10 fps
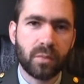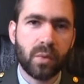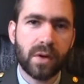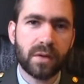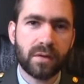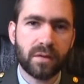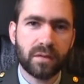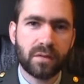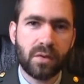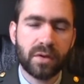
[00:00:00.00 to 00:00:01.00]
What
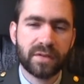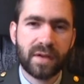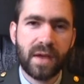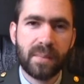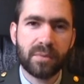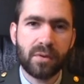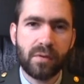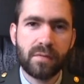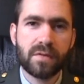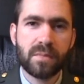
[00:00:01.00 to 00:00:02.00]
is going to happen
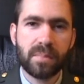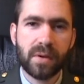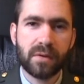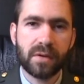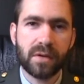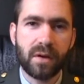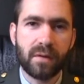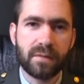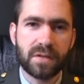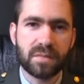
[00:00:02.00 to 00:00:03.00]
over the period
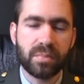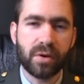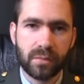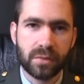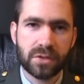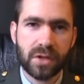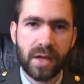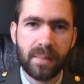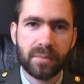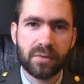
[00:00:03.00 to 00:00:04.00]
of this book? What's going
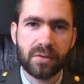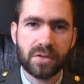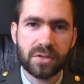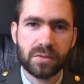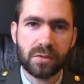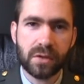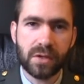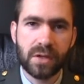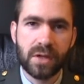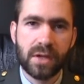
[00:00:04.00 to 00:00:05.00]
to happen to the
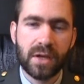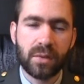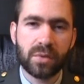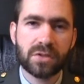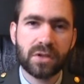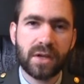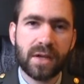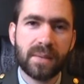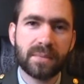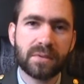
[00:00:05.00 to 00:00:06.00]
story, and what's going to
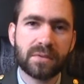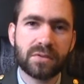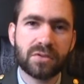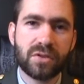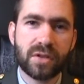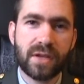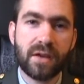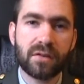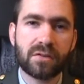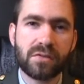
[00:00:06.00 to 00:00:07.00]
happen to the
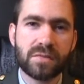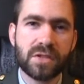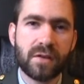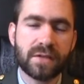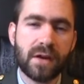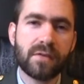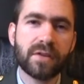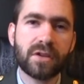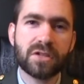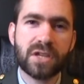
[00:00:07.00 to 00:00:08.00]
character themselves? How are
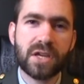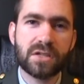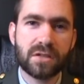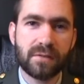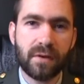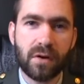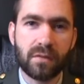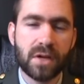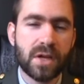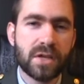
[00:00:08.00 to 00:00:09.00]
they going to change and
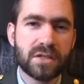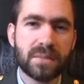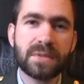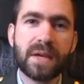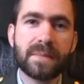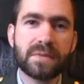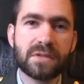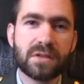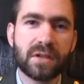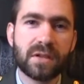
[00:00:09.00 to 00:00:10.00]
evolve?
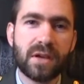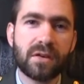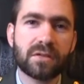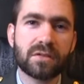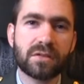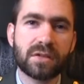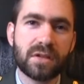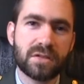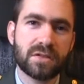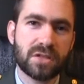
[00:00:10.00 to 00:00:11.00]
Sometimes the character
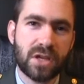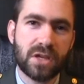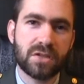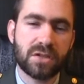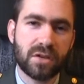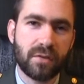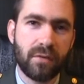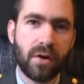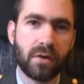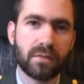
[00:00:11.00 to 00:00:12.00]
doesn't change and
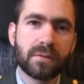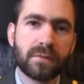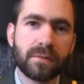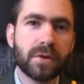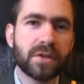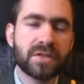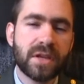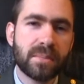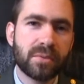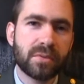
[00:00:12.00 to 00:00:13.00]
evolve. For an
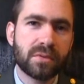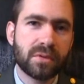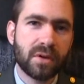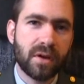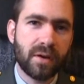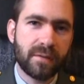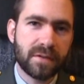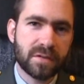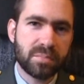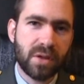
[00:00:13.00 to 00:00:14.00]
example of
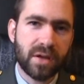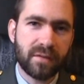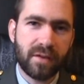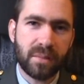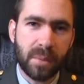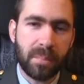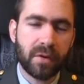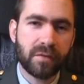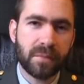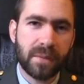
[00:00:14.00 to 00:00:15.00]
this plot development,
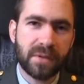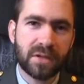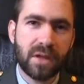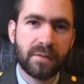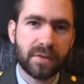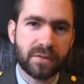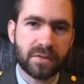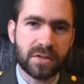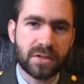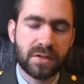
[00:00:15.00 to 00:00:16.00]
part of it might be a love
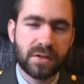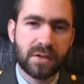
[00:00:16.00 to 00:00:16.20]
interest.